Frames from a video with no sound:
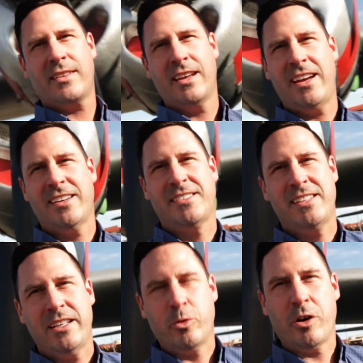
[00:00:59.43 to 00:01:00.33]
Hey, it's
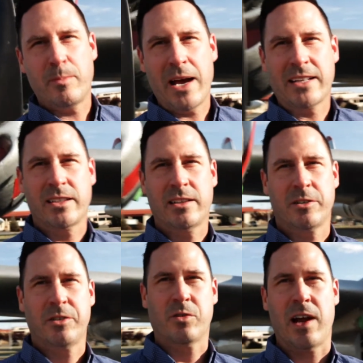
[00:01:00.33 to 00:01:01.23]
Steve. Welcome back to
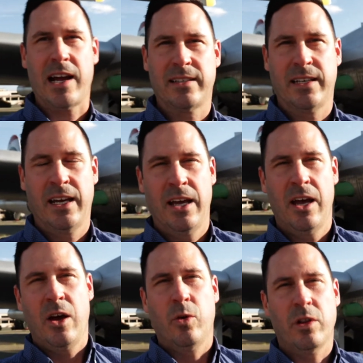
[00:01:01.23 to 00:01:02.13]
Clear Direct.
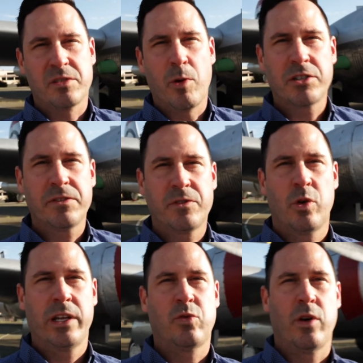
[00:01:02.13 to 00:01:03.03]
Well, it's March of
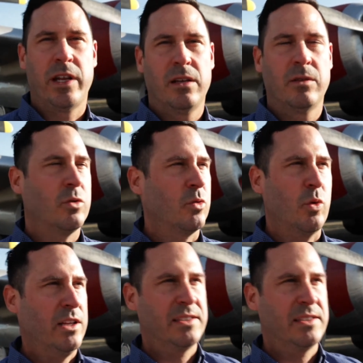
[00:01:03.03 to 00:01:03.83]
2020. We're well